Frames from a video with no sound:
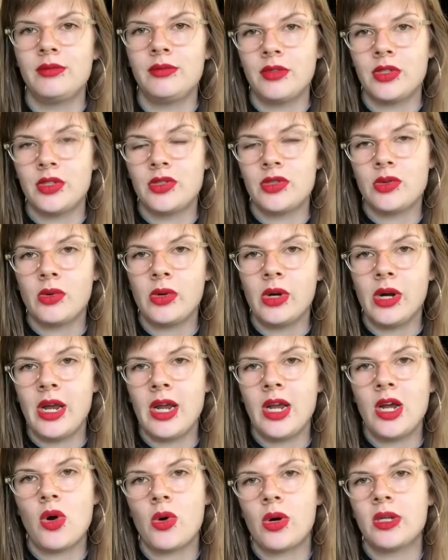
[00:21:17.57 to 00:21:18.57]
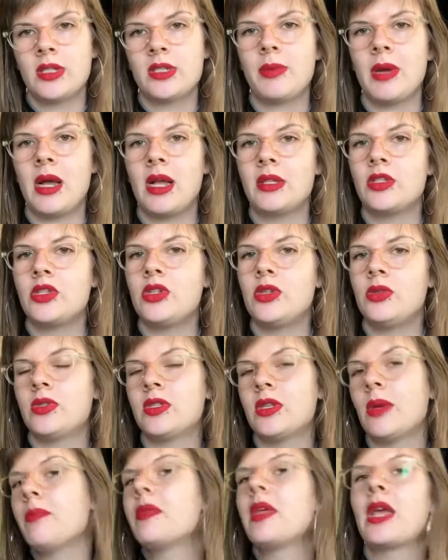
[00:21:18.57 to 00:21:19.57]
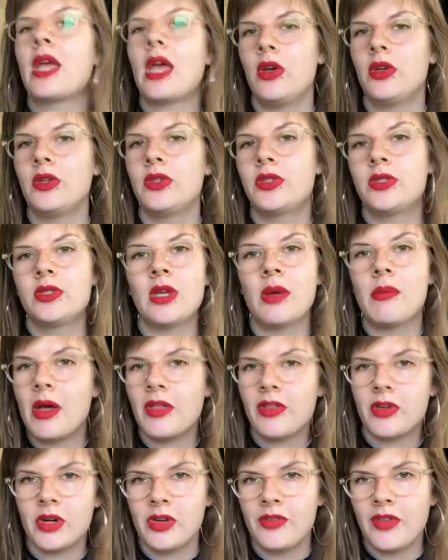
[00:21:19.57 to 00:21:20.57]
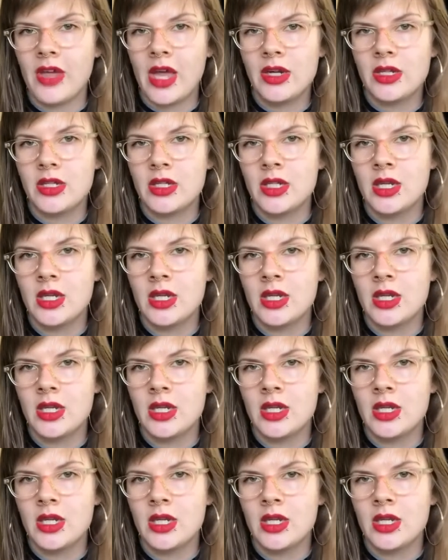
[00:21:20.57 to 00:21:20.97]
the story corresponds to something else, some other event.